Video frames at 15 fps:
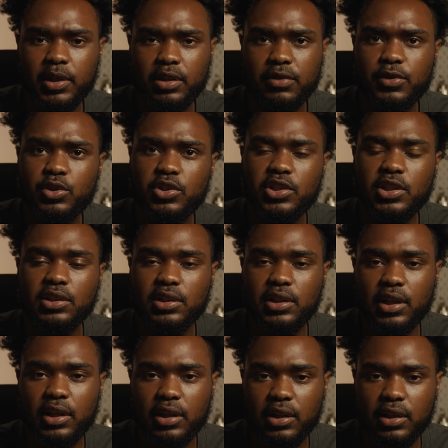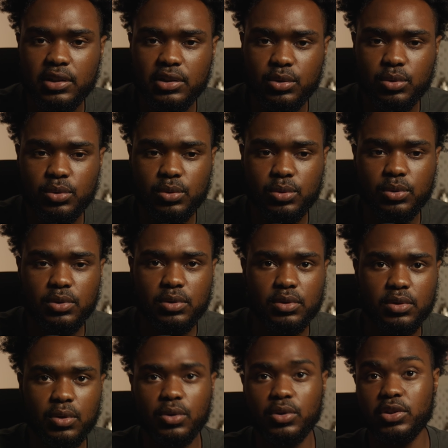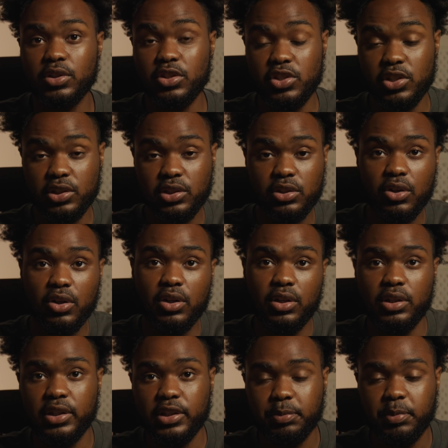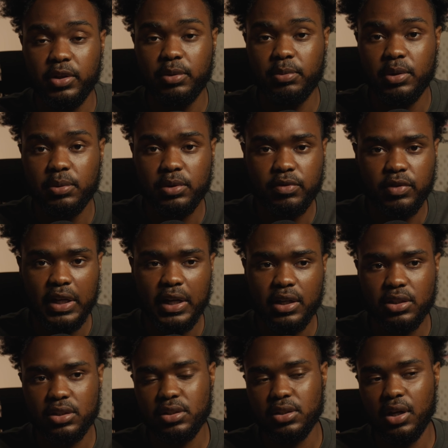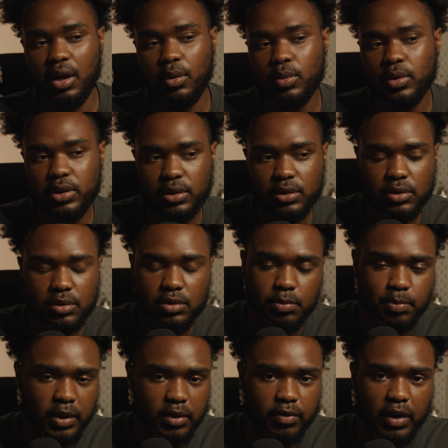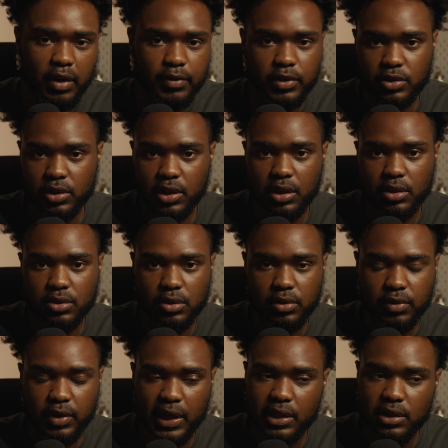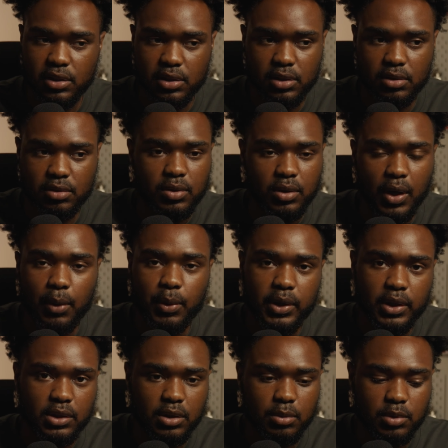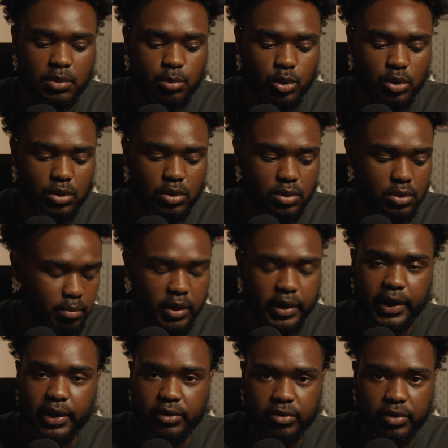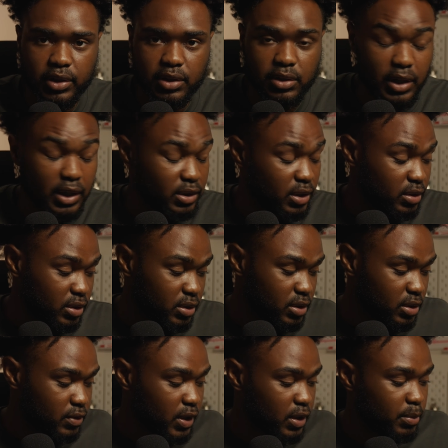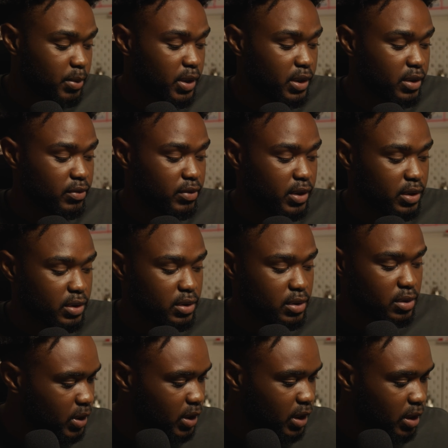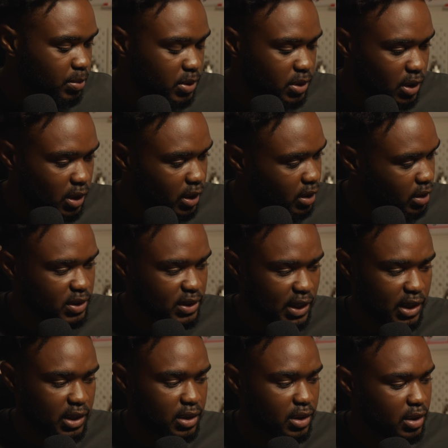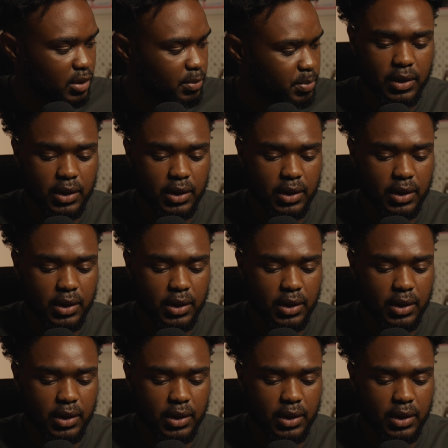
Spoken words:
mean, if you're just getting into, or you're just starting to experiment with flash, I wouldn't spend $500 on the flash, and you know, I would get something more beginner friendly. I think this is very beginner friendly when it comes to like setting it up.